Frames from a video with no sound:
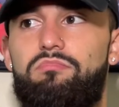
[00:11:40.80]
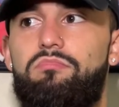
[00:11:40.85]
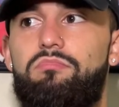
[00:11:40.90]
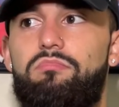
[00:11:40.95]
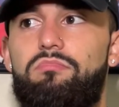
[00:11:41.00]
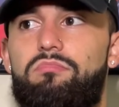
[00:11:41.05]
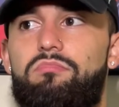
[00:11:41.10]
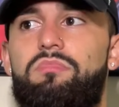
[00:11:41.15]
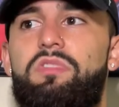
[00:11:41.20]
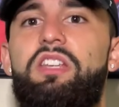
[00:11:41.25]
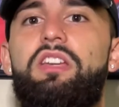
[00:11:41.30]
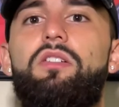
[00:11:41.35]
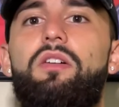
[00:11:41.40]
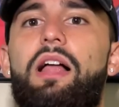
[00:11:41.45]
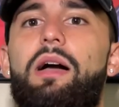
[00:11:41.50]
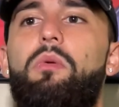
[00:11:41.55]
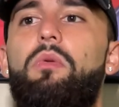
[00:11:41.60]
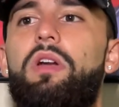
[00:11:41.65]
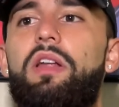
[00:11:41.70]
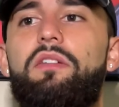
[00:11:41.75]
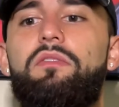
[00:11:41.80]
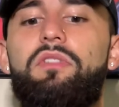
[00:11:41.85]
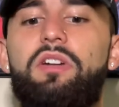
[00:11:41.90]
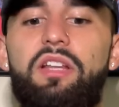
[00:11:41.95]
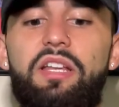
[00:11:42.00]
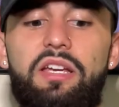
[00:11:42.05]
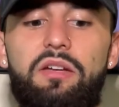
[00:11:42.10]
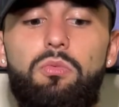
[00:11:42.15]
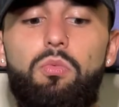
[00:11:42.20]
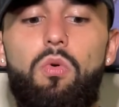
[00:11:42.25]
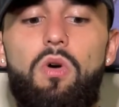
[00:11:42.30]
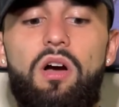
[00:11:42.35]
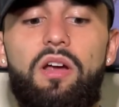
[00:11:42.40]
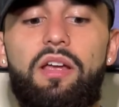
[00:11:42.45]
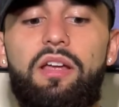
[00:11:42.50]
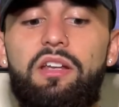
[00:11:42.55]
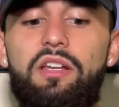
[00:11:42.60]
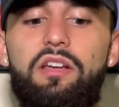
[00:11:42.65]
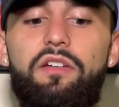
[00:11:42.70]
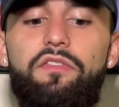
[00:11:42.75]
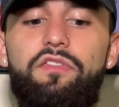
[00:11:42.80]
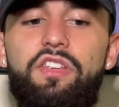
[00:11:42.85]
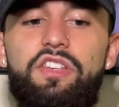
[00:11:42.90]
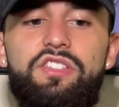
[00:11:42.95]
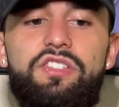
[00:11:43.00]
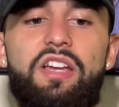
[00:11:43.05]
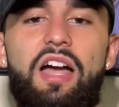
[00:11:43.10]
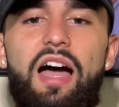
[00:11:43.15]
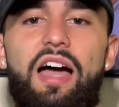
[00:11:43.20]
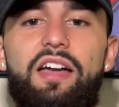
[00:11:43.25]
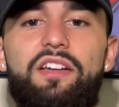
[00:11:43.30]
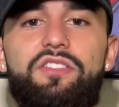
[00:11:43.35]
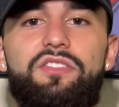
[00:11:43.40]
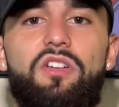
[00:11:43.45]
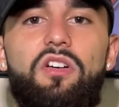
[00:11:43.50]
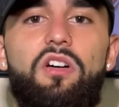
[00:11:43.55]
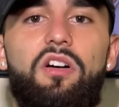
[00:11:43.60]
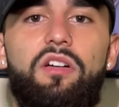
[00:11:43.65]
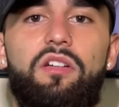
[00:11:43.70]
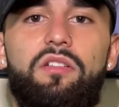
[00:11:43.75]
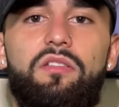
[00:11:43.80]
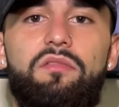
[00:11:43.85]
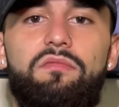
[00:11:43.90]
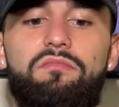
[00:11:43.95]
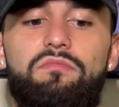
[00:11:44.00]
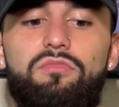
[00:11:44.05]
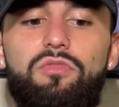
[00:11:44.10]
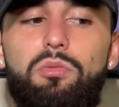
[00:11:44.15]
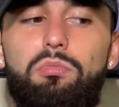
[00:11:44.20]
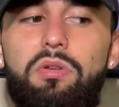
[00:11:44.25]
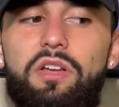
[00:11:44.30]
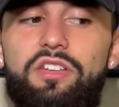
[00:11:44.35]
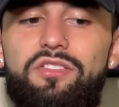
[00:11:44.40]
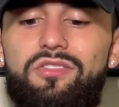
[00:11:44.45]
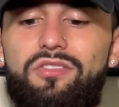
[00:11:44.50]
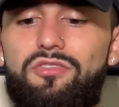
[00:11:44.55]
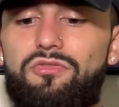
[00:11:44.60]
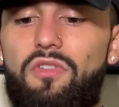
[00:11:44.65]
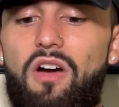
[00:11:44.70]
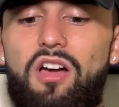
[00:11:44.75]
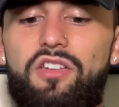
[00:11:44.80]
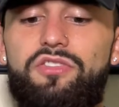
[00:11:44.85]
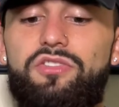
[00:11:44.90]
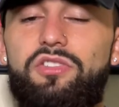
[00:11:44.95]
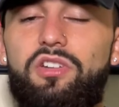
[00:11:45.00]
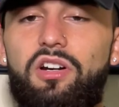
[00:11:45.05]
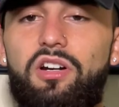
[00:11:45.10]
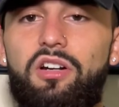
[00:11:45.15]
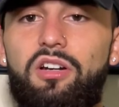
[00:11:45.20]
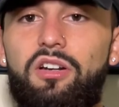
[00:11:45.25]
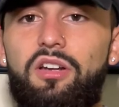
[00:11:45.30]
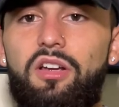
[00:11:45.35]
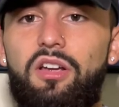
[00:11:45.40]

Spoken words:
Neil, I wouldn't really want any of these guys on the Blazers roster.